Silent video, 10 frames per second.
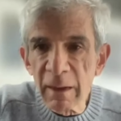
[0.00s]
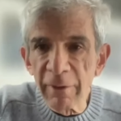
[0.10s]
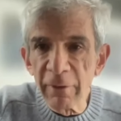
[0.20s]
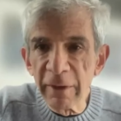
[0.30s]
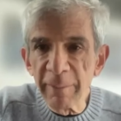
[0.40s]

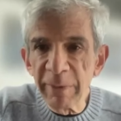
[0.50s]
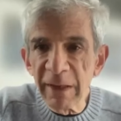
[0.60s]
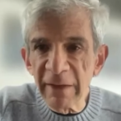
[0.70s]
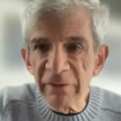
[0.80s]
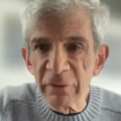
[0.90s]
Are there any
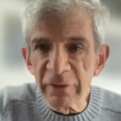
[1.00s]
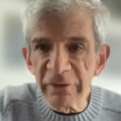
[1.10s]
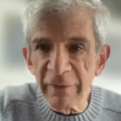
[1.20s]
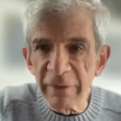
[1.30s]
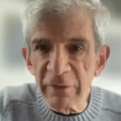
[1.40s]
plans to
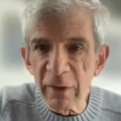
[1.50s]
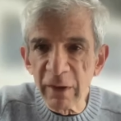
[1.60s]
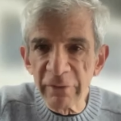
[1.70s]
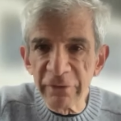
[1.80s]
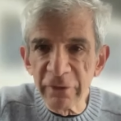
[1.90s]
extend the
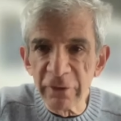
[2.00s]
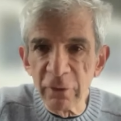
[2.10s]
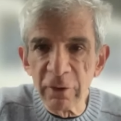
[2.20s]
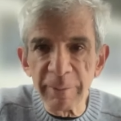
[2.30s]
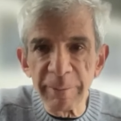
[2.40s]
trials to
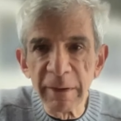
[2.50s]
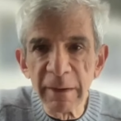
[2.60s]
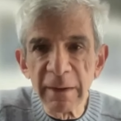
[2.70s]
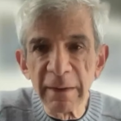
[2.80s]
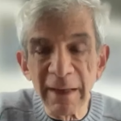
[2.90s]
Europe?
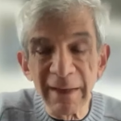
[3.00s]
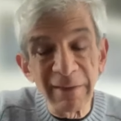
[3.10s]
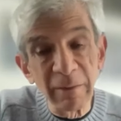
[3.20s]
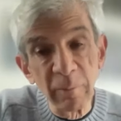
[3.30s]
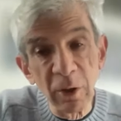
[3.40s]
Not
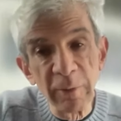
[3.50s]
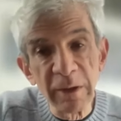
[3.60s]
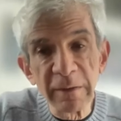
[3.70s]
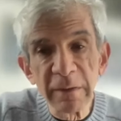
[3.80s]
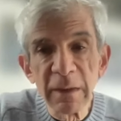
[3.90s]
at the
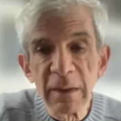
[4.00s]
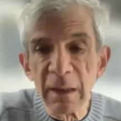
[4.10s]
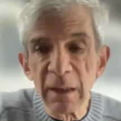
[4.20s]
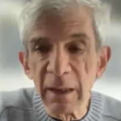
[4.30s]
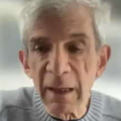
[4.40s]
moment.
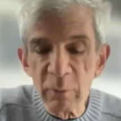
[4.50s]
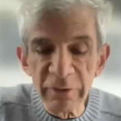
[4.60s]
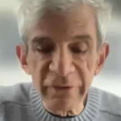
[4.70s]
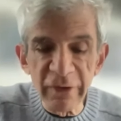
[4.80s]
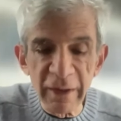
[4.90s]
I
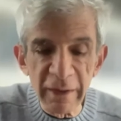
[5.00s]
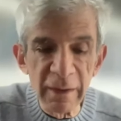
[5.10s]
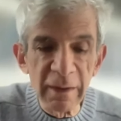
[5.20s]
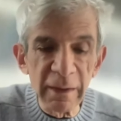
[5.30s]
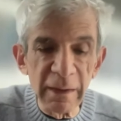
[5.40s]
would say
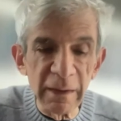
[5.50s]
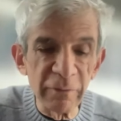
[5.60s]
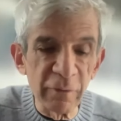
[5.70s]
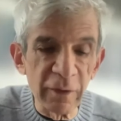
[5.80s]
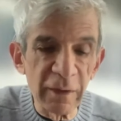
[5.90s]
it
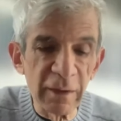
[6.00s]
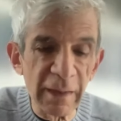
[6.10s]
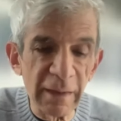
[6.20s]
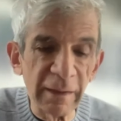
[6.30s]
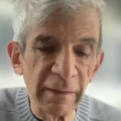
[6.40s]
is very
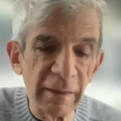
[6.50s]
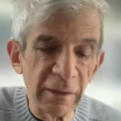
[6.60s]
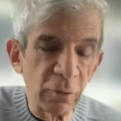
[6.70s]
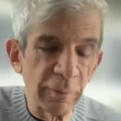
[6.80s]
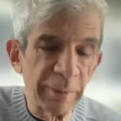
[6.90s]
likely that
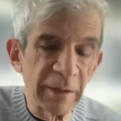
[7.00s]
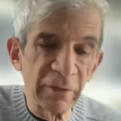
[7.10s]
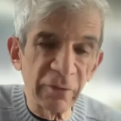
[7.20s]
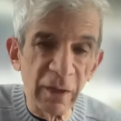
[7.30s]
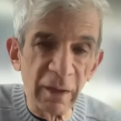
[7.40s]

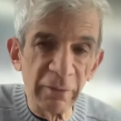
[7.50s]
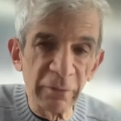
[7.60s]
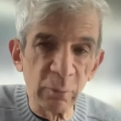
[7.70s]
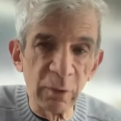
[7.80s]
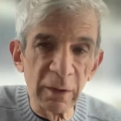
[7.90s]
European
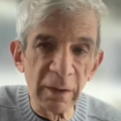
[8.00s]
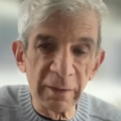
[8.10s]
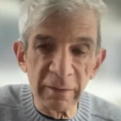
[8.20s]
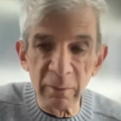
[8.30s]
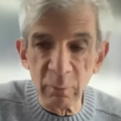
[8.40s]
trials will
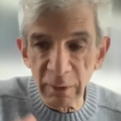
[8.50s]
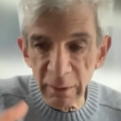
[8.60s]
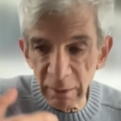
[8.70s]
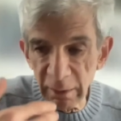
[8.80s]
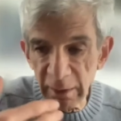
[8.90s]
uh,
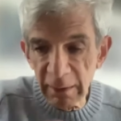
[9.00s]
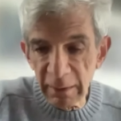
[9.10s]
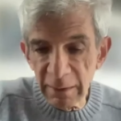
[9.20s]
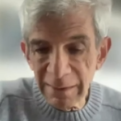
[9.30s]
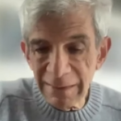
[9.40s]
will
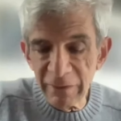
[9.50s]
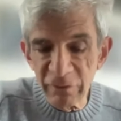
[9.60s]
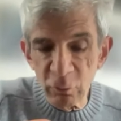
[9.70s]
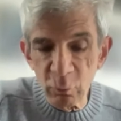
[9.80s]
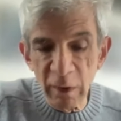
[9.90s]
need
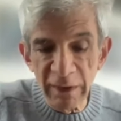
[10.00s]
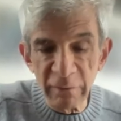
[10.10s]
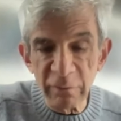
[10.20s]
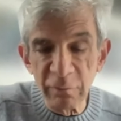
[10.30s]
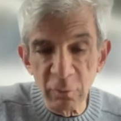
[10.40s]
to
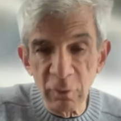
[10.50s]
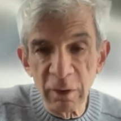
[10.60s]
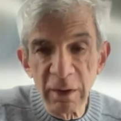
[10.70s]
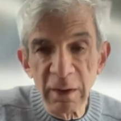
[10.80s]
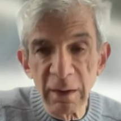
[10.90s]
wait
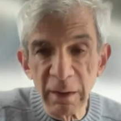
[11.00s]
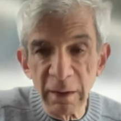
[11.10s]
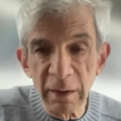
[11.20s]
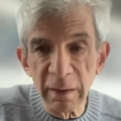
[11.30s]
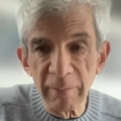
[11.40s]
for
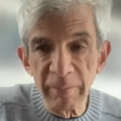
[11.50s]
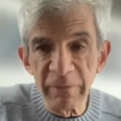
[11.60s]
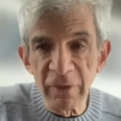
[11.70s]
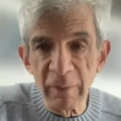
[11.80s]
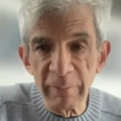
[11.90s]
um,
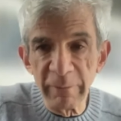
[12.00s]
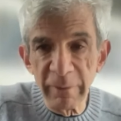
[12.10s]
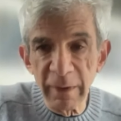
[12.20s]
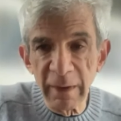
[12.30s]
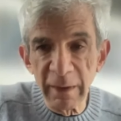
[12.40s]

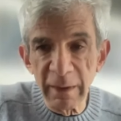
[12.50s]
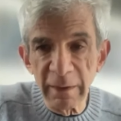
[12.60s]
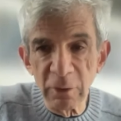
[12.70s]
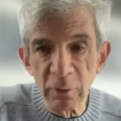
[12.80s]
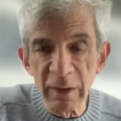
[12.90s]
some uh,
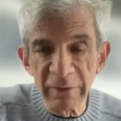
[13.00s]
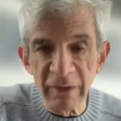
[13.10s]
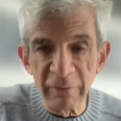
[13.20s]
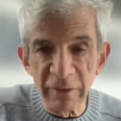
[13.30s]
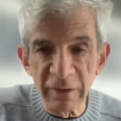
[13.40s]
U.S.
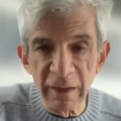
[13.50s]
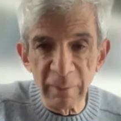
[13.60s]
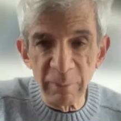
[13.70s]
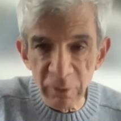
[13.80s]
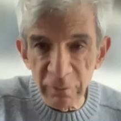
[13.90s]
FDA
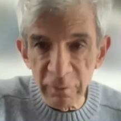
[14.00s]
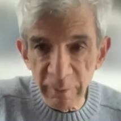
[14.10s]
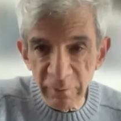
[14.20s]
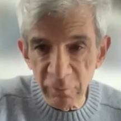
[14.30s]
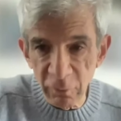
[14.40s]
approval
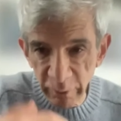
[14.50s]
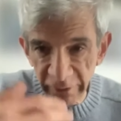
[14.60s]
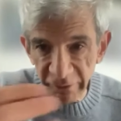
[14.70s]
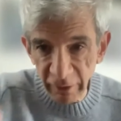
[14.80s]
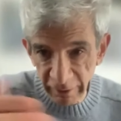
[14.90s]
before we
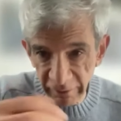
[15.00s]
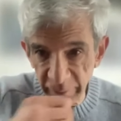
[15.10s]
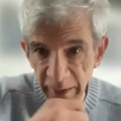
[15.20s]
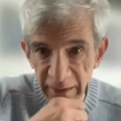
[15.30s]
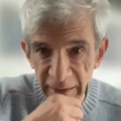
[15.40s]
start
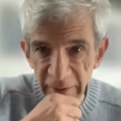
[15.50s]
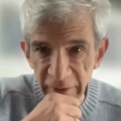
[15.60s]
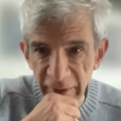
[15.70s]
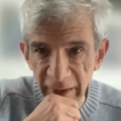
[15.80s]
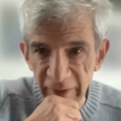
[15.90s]
expanding
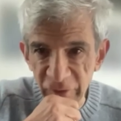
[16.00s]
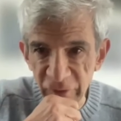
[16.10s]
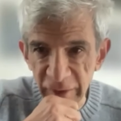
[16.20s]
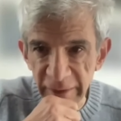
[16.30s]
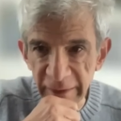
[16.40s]

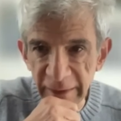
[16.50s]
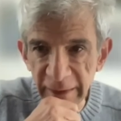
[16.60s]
internationally.